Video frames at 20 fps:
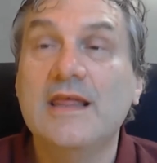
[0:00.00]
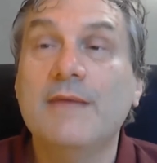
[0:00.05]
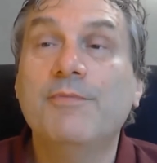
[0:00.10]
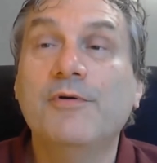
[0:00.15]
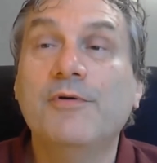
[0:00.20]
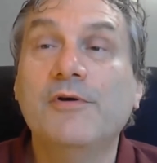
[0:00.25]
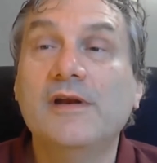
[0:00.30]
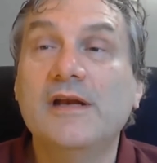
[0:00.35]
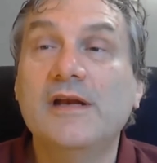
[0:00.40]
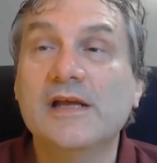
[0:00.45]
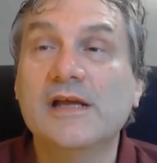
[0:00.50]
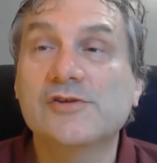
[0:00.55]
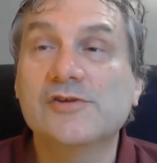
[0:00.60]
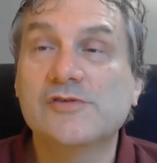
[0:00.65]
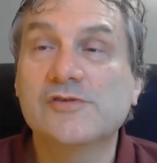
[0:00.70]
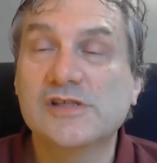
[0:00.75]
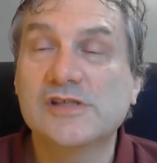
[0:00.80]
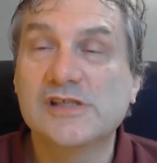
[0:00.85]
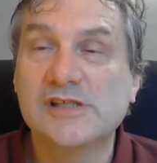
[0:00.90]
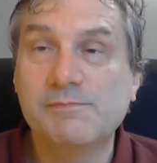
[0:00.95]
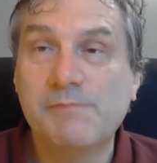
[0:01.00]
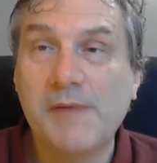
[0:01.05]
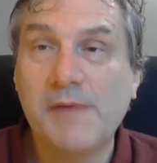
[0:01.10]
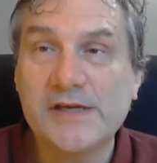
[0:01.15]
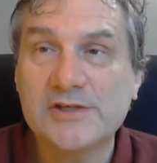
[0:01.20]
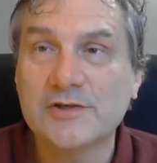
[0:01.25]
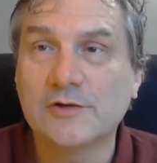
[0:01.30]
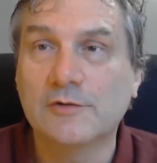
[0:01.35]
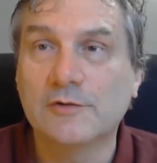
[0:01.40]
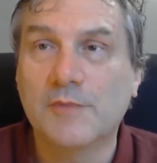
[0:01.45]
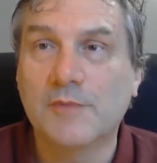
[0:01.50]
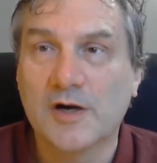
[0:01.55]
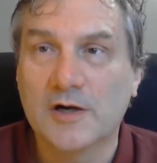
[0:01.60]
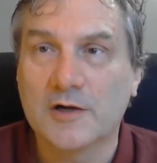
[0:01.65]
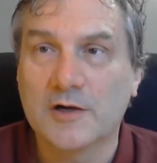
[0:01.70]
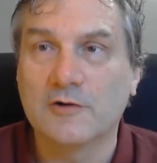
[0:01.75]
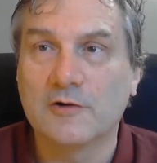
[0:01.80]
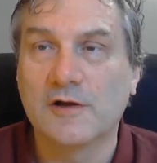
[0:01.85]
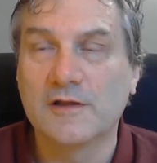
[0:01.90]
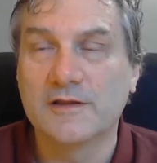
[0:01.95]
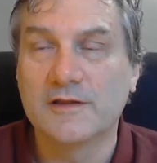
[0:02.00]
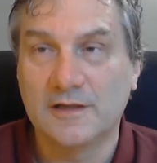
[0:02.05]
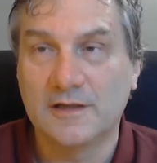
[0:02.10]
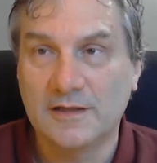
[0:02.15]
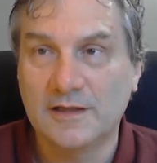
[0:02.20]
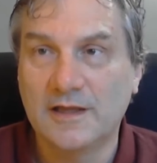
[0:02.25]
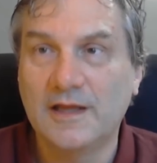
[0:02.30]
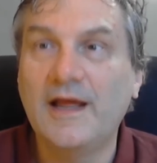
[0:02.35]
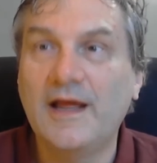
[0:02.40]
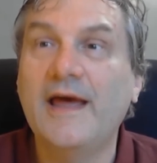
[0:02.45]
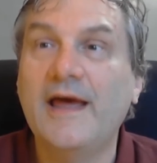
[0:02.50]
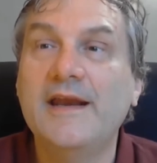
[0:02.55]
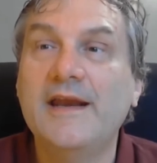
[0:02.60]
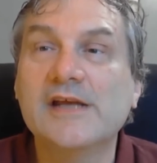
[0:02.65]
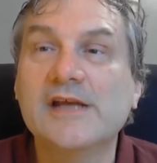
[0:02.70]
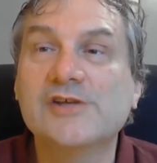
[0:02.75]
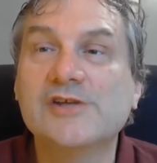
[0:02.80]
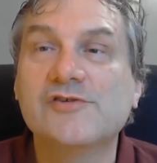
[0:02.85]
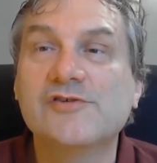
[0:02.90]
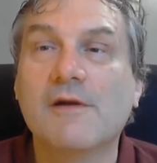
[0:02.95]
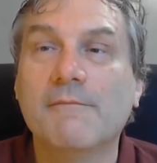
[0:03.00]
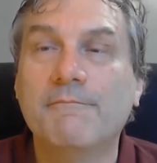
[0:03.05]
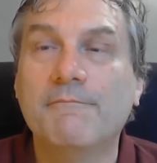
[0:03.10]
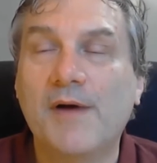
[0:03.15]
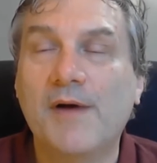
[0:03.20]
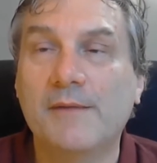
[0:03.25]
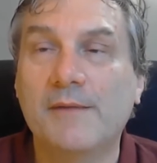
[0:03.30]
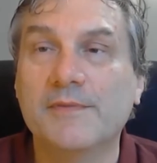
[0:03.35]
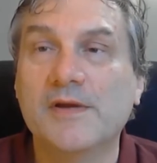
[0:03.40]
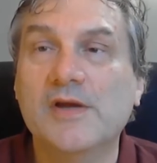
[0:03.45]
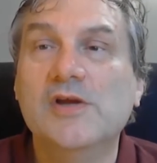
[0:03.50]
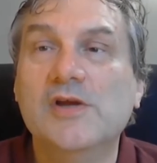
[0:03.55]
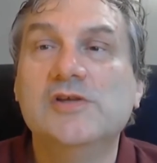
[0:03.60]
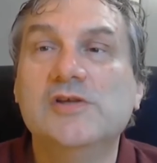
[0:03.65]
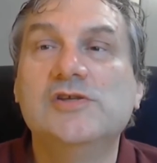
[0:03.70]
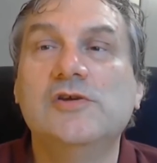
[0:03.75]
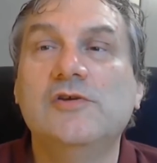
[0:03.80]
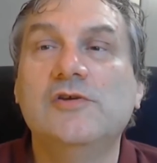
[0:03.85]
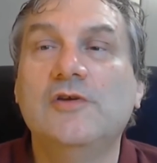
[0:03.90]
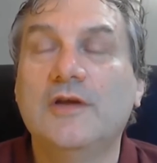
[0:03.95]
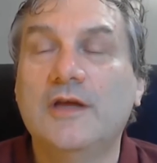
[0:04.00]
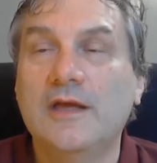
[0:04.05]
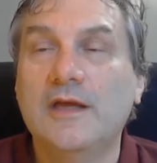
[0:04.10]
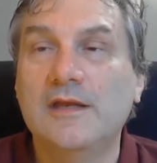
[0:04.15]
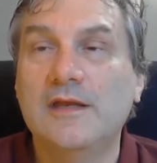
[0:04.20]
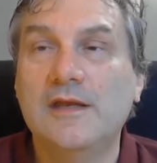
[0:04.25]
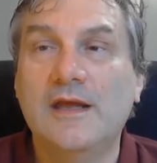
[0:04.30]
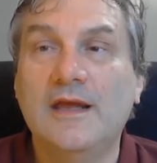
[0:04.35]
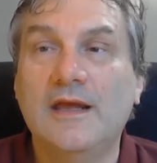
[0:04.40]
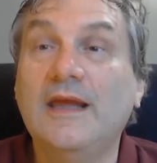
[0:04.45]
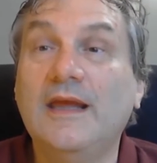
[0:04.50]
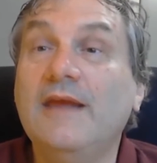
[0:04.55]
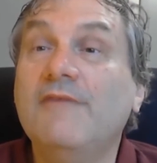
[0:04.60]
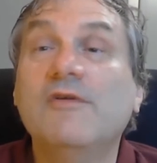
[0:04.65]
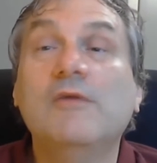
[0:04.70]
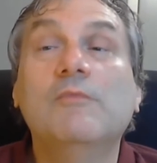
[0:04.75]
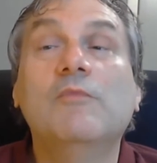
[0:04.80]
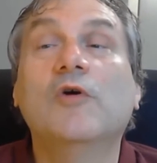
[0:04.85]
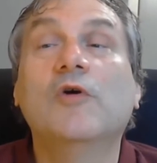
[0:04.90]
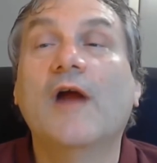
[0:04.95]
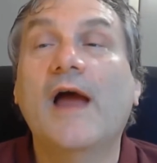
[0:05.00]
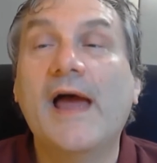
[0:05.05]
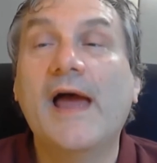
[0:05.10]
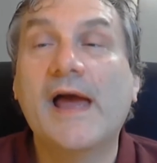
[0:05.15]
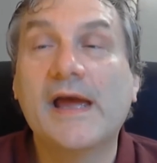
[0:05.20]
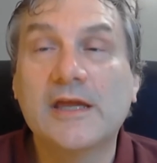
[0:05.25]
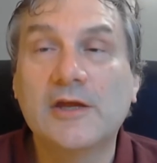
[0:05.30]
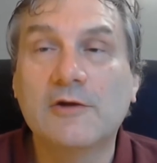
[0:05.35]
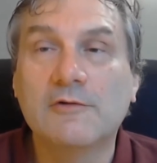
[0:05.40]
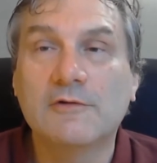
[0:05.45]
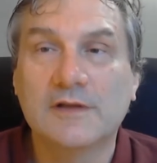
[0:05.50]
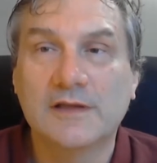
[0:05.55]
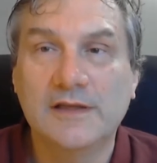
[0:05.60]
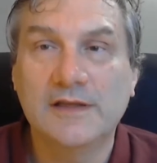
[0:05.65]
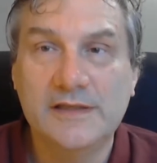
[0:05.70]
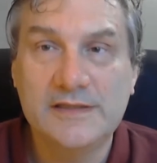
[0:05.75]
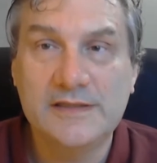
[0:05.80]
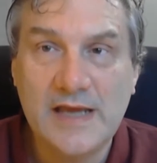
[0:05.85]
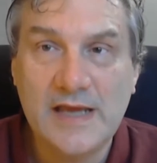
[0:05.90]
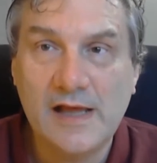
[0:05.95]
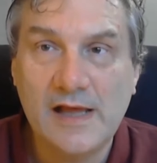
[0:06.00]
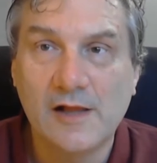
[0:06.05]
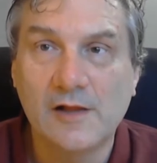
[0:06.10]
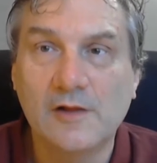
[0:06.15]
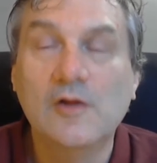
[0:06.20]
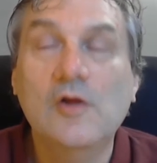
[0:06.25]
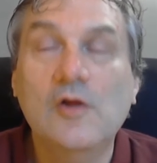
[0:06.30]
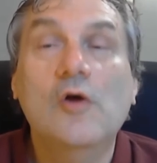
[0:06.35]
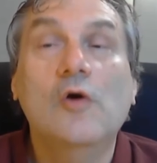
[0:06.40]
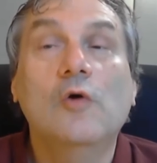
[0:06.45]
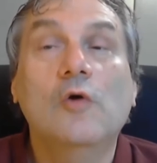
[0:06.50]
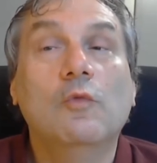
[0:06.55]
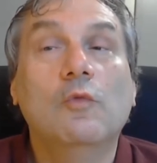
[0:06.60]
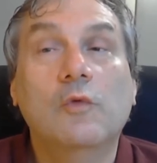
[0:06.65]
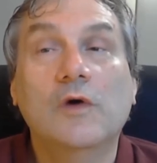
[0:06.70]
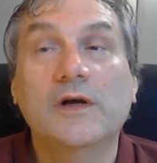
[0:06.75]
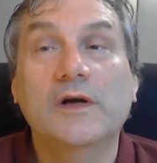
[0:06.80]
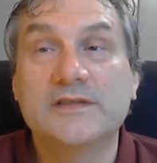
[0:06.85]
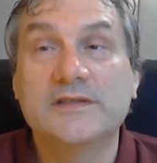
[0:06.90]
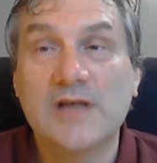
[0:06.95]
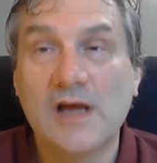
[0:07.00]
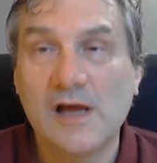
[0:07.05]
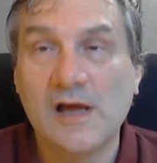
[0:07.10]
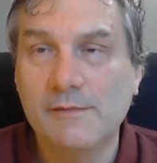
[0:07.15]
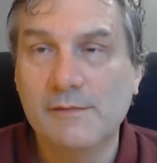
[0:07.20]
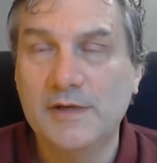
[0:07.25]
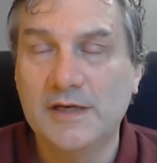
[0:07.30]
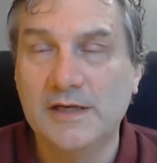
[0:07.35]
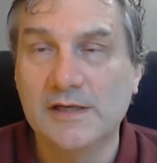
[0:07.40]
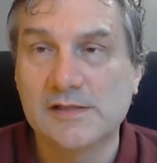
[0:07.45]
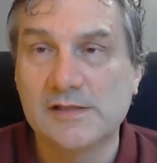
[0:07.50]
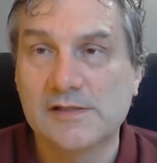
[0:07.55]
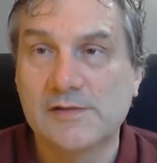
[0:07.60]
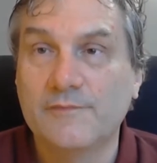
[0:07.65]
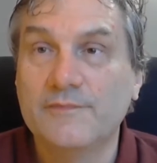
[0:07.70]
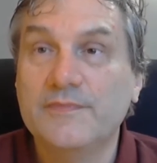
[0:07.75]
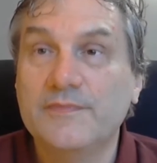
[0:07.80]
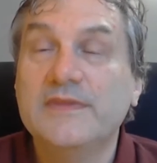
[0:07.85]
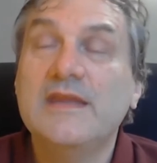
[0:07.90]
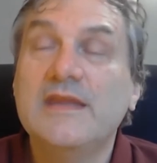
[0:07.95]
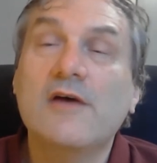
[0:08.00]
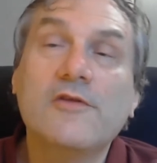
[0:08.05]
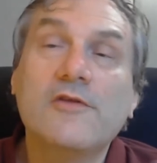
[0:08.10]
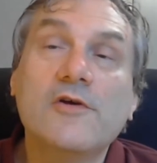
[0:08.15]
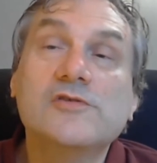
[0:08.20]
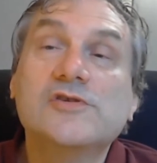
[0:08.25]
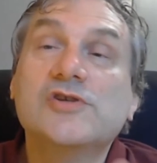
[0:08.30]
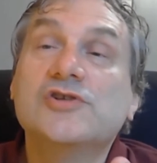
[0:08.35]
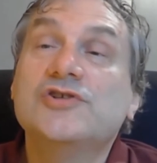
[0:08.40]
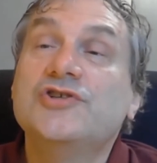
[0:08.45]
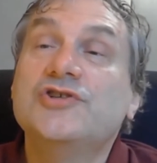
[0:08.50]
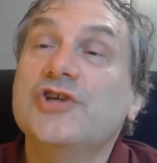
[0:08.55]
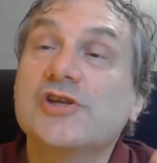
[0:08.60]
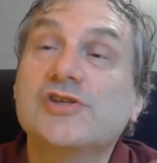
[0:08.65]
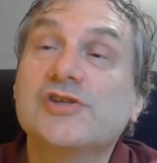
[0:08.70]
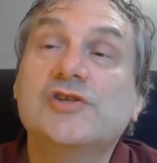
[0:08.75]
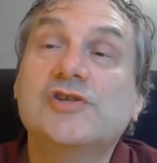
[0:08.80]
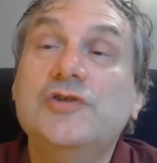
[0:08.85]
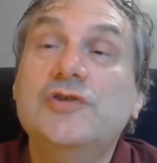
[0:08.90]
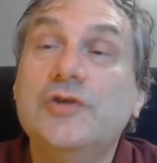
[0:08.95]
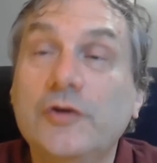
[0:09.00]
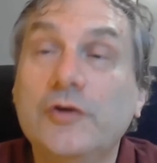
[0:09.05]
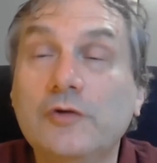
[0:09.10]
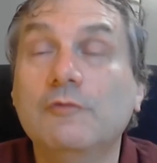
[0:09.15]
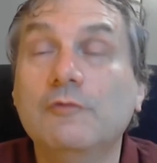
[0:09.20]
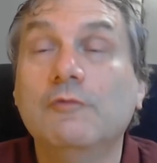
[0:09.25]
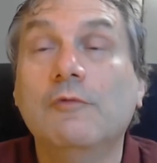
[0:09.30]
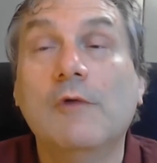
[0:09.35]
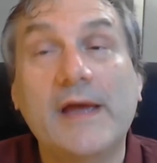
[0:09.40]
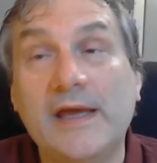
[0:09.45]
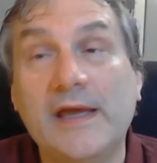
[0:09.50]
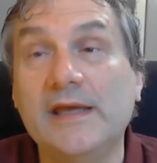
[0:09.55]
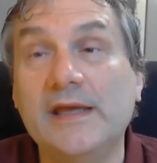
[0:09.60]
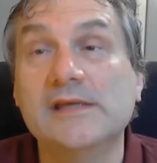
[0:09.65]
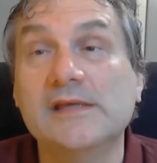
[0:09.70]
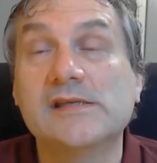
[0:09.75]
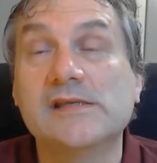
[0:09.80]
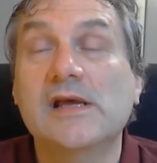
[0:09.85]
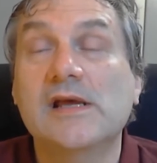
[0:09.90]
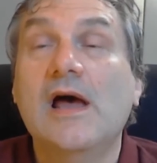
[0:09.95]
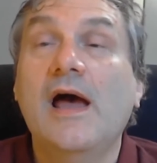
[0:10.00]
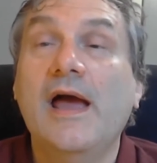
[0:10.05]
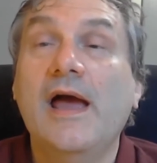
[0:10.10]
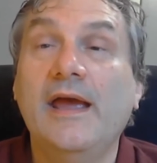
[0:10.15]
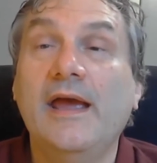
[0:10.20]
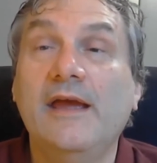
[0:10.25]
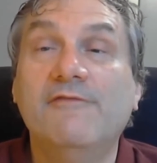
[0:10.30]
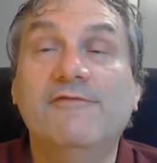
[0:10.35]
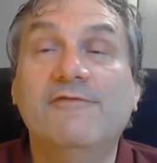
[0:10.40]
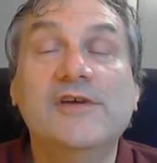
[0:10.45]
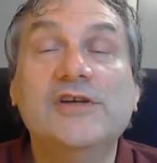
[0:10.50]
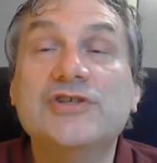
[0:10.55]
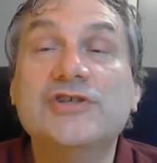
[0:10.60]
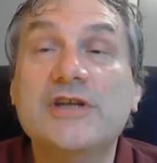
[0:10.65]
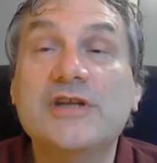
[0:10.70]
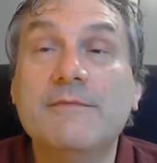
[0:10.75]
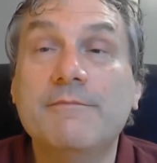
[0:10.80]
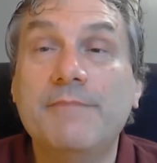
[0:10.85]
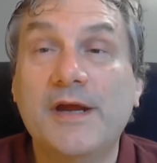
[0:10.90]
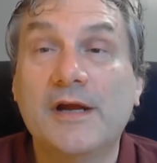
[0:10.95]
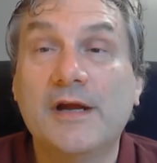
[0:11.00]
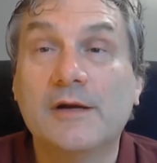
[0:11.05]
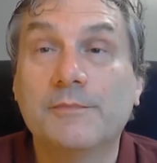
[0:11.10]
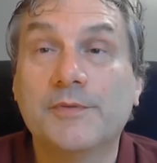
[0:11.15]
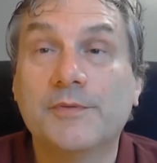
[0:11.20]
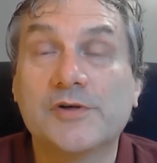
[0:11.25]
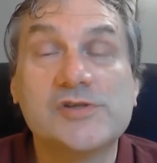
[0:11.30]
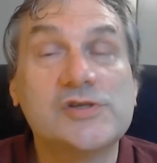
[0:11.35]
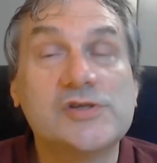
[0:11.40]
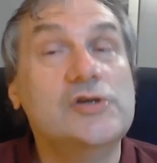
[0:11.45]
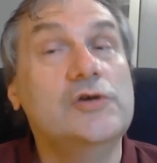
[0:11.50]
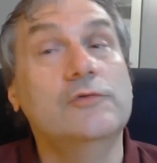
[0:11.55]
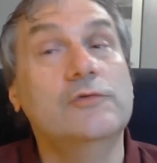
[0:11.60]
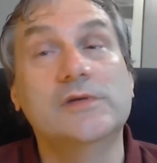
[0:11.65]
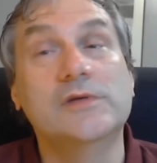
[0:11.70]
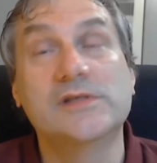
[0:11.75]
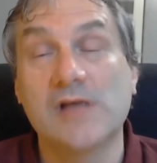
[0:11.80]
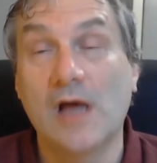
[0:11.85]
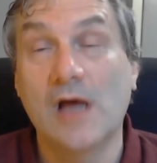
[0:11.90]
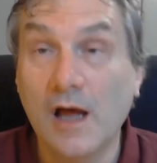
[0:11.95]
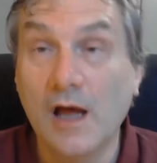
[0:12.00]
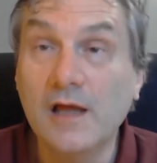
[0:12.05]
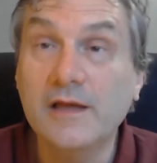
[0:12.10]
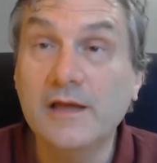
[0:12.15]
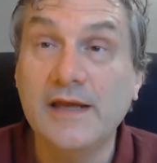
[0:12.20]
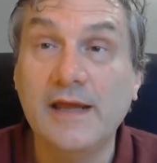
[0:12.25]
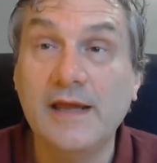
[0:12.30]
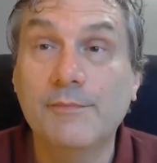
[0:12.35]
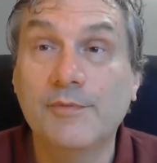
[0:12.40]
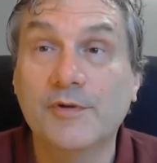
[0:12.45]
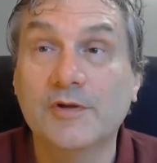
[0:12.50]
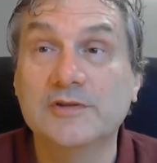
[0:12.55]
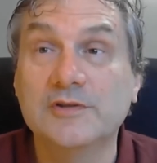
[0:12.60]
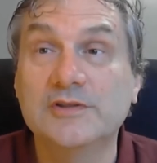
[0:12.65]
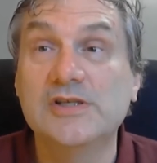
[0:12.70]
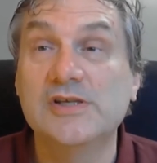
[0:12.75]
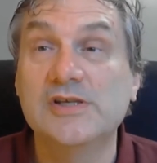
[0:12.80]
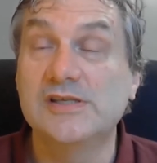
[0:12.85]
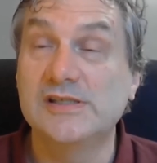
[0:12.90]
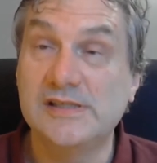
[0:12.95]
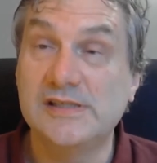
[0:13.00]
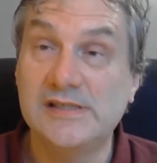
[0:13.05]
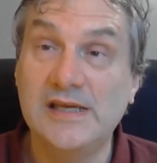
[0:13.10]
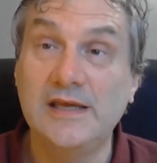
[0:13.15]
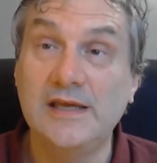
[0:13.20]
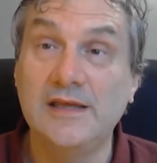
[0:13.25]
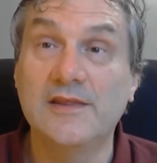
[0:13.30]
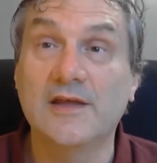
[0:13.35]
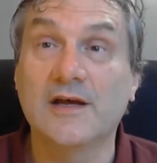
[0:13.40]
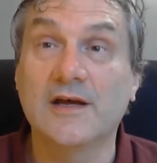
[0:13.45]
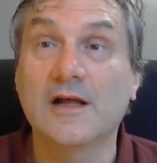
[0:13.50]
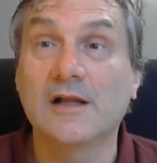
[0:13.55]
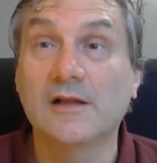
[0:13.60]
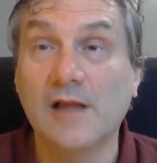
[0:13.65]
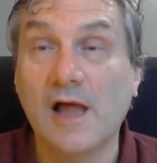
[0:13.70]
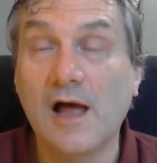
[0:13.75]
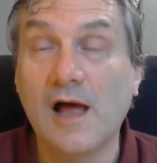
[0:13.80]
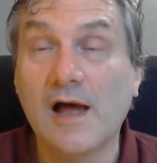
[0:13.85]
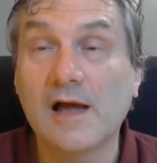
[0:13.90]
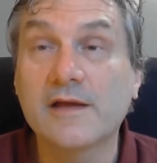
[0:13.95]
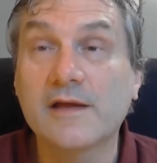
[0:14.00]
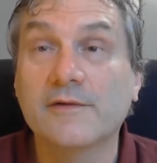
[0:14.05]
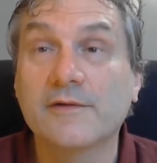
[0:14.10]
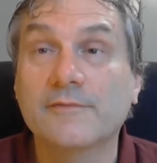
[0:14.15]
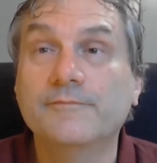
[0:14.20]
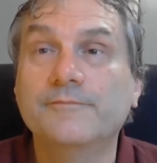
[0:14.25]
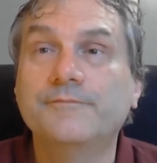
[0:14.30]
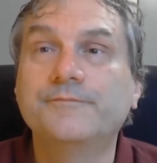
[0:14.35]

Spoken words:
they put an extra special marker on there, an extra bump, so you can even more accurately tell what time it is. Now, those are just two ways a vision impaired person who is unable to see the clock